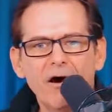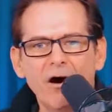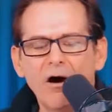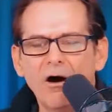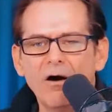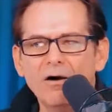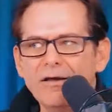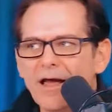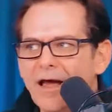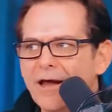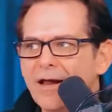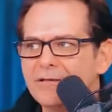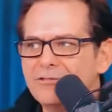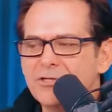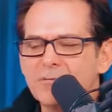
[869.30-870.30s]
Oh yeah,
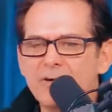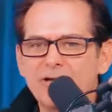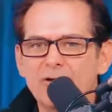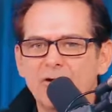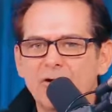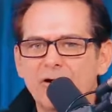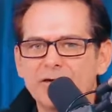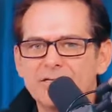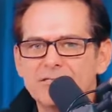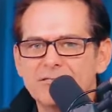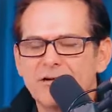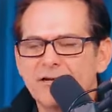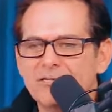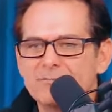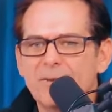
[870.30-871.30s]
that Jimmy Dore. He
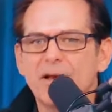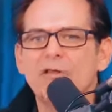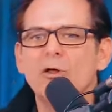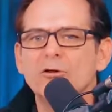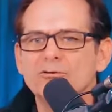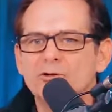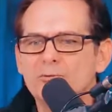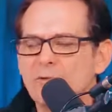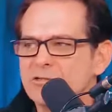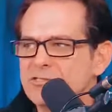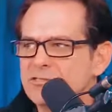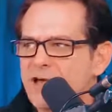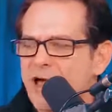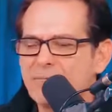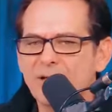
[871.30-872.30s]
spent a little too
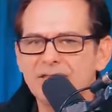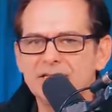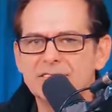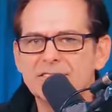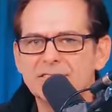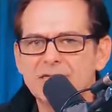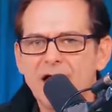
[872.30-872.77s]
much time at the